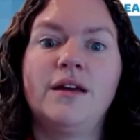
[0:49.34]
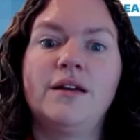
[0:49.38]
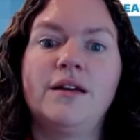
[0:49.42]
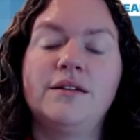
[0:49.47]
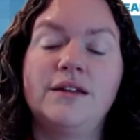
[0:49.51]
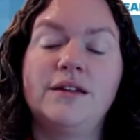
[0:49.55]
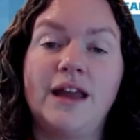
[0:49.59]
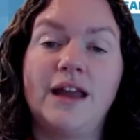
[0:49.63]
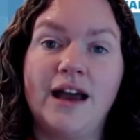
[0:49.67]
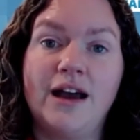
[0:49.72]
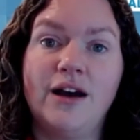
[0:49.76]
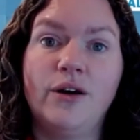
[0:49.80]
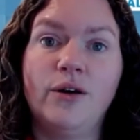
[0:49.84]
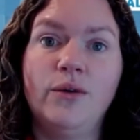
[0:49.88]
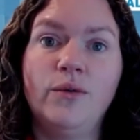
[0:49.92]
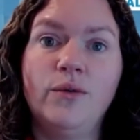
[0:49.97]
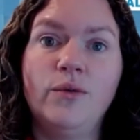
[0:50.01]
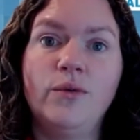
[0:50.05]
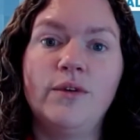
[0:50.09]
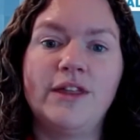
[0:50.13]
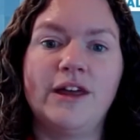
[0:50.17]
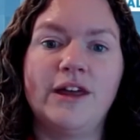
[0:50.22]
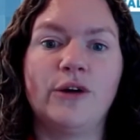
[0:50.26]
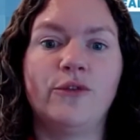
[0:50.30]
Now,
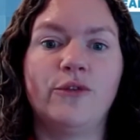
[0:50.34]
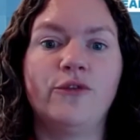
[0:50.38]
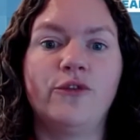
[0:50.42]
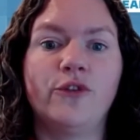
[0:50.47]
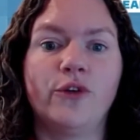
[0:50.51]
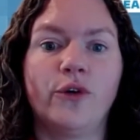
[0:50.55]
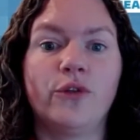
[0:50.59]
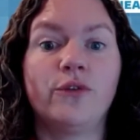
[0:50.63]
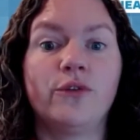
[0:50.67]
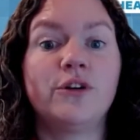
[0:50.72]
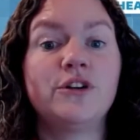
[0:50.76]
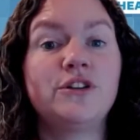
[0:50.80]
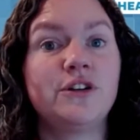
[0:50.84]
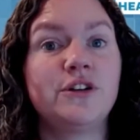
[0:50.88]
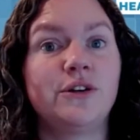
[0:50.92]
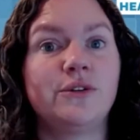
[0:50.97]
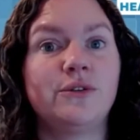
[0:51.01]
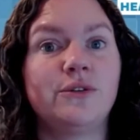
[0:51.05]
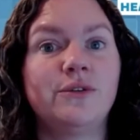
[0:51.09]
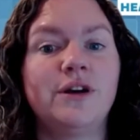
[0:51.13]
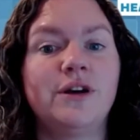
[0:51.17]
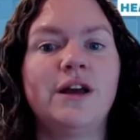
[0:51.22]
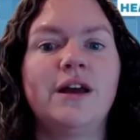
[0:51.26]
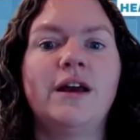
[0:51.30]
without further
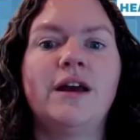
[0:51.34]
ado,